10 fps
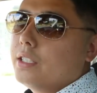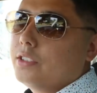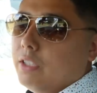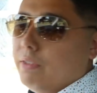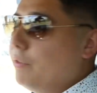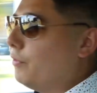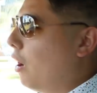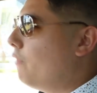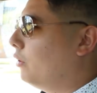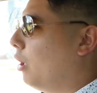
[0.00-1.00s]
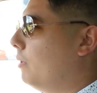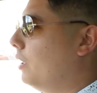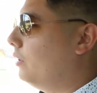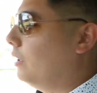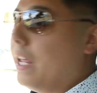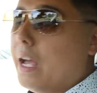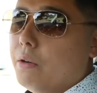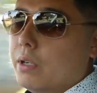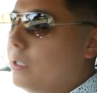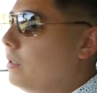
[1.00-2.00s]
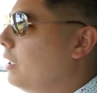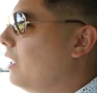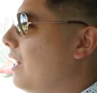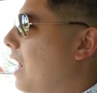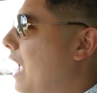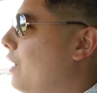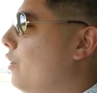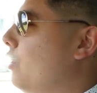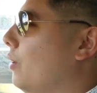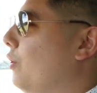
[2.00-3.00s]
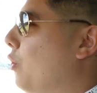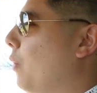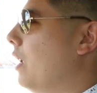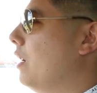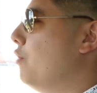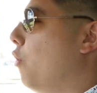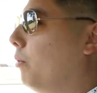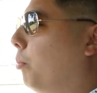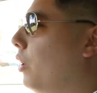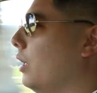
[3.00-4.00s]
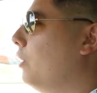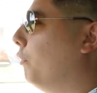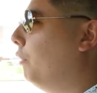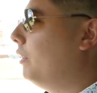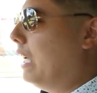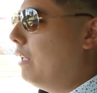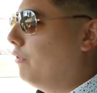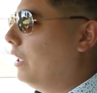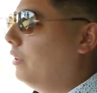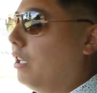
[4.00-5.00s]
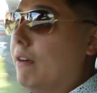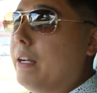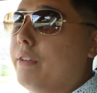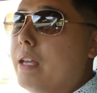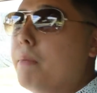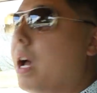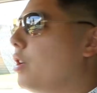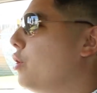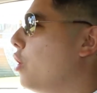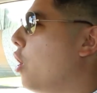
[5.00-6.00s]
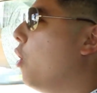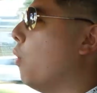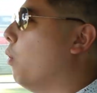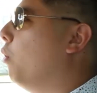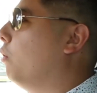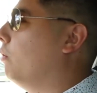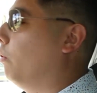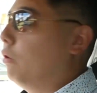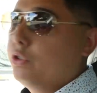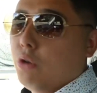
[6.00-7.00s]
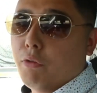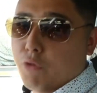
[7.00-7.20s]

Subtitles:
75 kilometers an hour, and you are not putting your foot down on the accelerator that much, or it's off